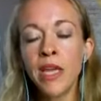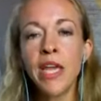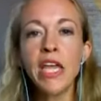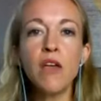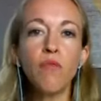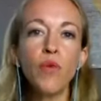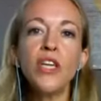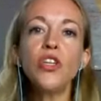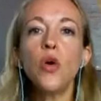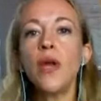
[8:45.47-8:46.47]
If we
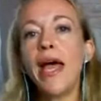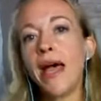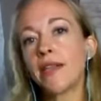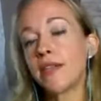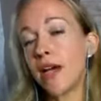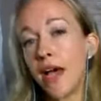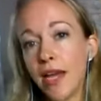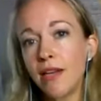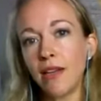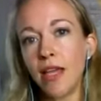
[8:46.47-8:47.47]
don't act
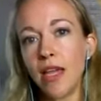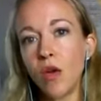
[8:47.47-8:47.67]
kindly,